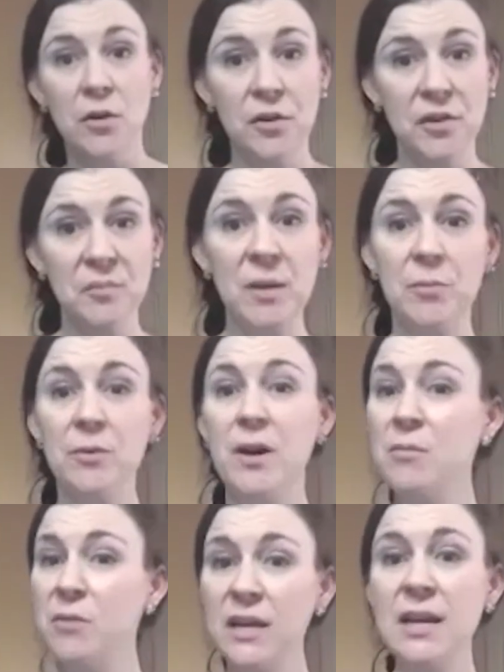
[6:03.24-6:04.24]
all the paper,
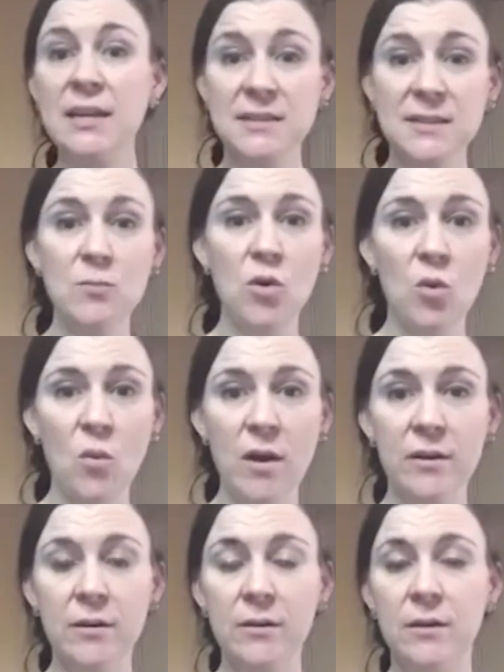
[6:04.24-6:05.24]
I'm going to add some more
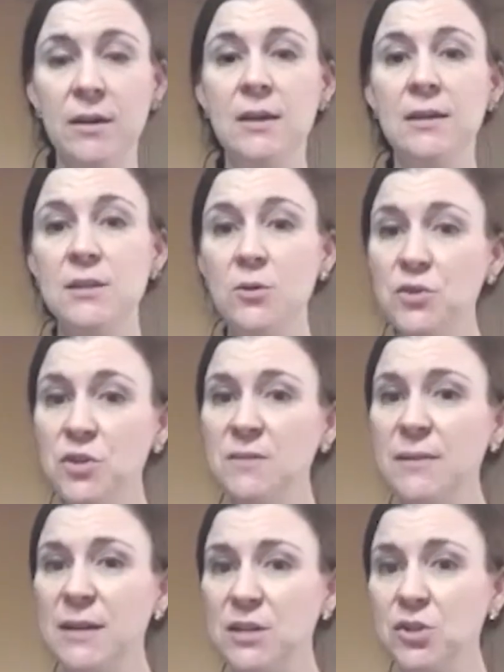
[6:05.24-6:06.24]
water. So just
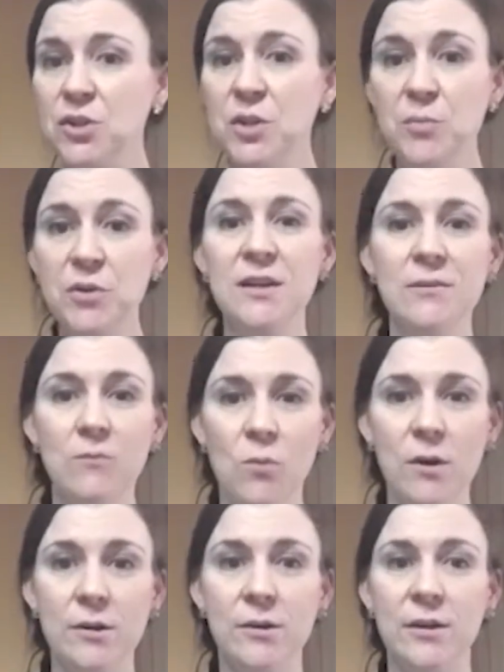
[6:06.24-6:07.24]
make sure you put enough
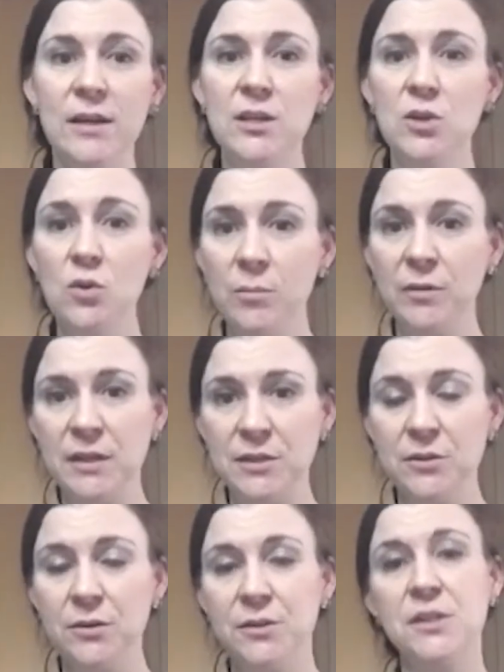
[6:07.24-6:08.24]
water in your
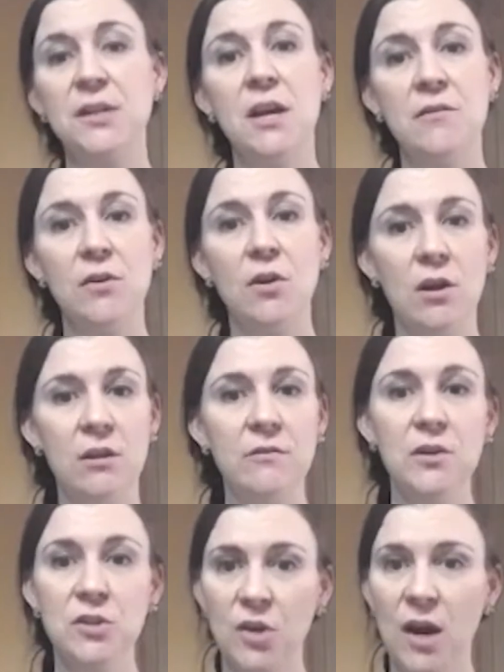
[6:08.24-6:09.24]
blender to cover all of
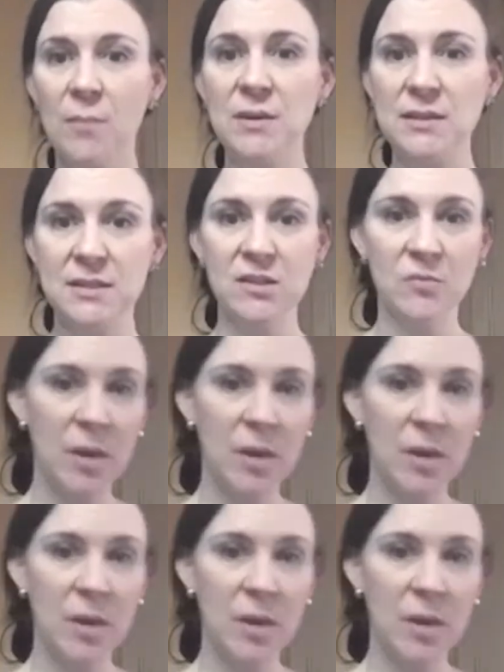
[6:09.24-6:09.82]
your scrap pieces of